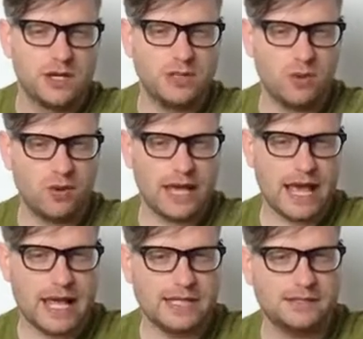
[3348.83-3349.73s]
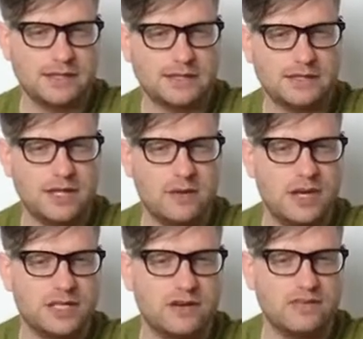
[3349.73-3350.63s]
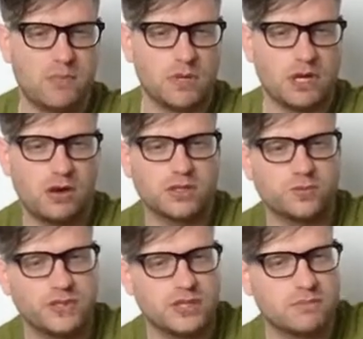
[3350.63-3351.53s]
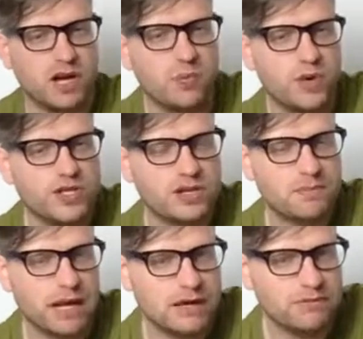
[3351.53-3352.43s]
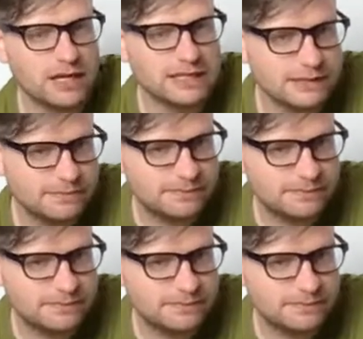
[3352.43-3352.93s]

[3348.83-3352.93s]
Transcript: Talking Heads is a series of monologues written by which playwright?